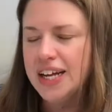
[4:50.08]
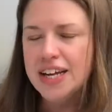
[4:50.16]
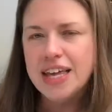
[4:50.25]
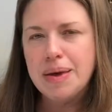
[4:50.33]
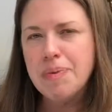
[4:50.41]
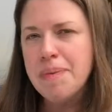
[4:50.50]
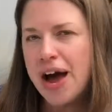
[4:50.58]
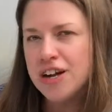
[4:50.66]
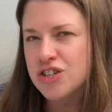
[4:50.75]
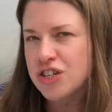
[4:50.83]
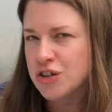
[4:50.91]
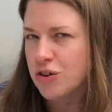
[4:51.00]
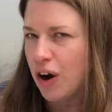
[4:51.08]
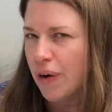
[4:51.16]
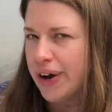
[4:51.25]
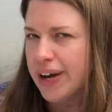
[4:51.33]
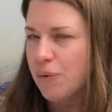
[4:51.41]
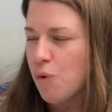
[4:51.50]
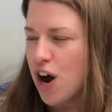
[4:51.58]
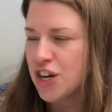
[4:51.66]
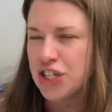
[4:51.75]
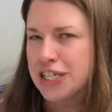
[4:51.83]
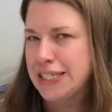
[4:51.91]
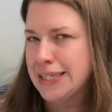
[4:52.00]
Keep in mind she's growing in
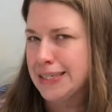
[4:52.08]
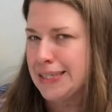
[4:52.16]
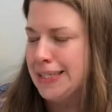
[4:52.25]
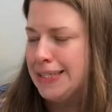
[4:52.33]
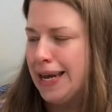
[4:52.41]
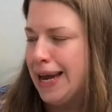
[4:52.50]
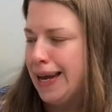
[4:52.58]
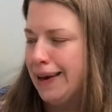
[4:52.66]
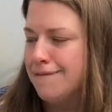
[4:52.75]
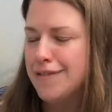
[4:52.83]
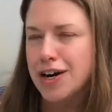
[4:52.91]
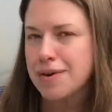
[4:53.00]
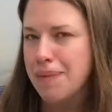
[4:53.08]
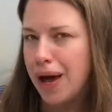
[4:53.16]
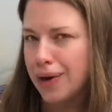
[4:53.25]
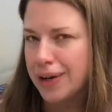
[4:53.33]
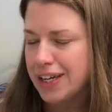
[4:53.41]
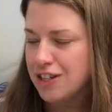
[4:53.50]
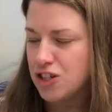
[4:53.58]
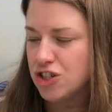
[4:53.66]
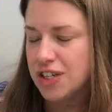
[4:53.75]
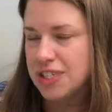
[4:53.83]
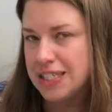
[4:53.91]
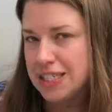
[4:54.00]
Washington State in very mild
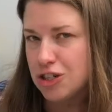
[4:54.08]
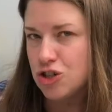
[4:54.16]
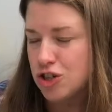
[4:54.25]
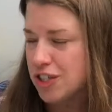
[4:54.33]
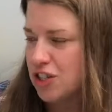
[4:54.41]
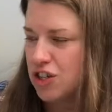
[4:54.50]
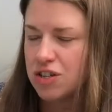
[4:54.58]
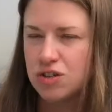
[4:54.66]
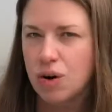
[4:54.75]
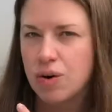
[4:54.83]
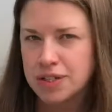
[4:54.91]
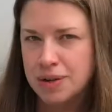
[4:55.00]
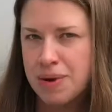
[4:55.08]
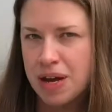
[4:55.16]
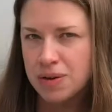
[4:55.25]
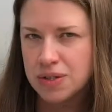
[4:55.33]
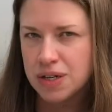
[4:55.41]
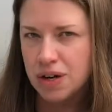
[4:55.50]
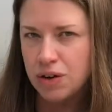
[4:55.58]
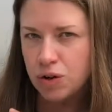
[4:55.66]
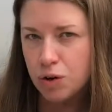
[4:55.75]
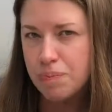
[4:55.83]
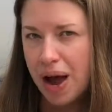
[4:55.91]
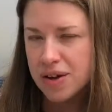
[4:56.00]
conditions. It's interesting. She has to grow her tomatoes in a
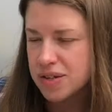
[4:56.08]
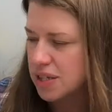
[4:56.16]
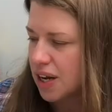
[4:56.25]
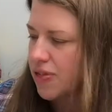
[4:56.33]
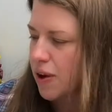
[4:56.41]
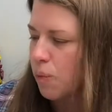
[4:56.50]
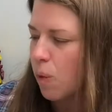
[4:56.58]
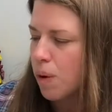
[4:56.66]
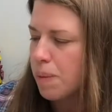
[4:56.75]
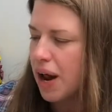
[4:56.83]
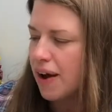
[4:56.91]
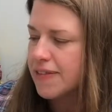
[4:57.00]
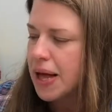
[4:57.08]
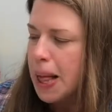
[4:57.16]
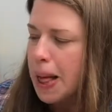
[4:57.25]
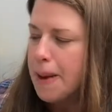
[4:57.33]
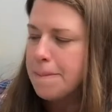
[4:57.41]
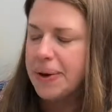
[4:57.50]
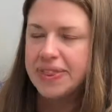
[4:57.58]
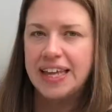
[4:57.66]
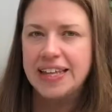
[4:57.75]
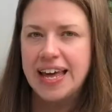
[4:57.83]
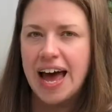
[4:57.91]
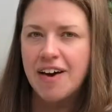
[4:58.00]
hoop house to get them warm enough, but
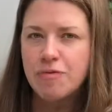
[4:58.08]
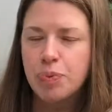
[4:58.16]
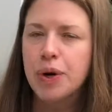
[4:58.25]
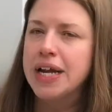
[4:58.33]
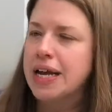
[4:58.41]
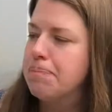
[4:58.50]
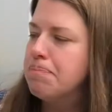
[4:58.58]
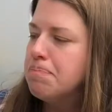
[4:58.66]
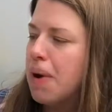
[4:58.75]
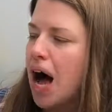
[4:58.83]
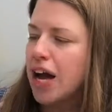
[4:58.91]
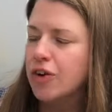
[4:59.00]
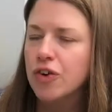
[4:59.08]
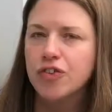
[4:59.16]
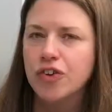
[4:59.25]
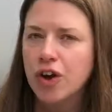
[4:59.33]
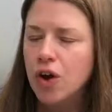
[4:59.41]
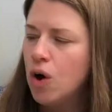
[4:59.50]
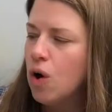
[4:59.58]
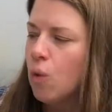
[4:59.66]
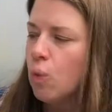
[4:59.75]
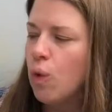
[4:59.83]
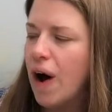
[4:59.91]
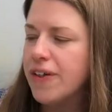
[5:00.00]
then they have pretty mild
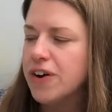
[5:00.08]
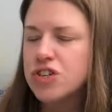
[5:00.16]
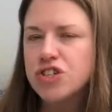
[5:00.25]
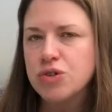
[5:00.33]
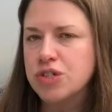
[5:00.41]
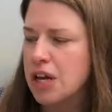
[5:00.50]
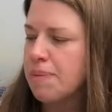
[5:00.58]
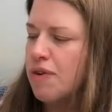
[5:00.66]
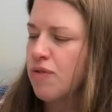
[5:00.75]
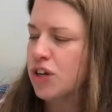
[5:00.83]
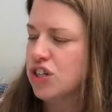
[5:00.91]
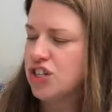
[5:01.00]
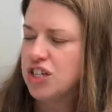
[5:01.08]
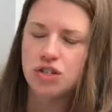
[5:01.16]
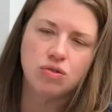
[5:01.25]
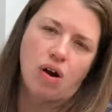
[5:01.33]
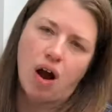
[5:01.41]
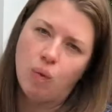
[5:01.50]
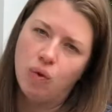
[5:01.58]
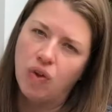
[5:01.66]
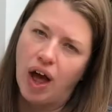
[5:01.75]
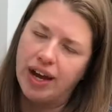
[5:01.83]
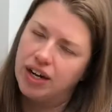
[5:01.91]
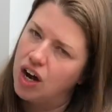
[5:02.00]
weather. So some of what she's growing will
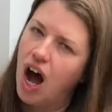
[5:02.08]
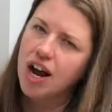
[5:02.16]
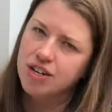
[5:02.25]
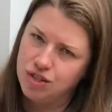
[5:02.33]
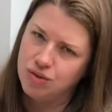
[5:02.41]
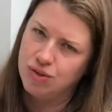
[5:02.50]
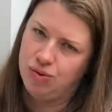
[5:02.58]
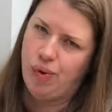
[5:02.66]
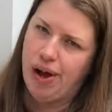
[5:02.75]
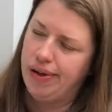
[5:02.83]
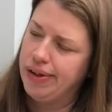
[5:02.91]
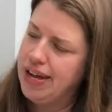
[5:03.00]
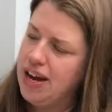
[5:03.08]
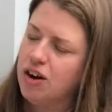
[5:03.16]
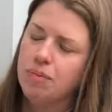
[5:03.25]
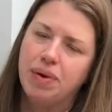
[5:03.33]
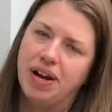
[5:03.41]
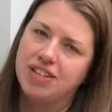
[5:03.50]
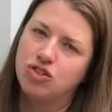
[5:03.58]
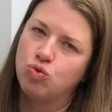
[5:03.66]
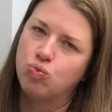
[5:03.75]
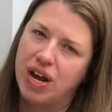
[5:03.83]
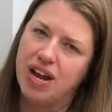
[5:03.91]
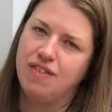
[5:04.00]
like not do as well here, but it's
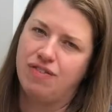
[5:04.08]
great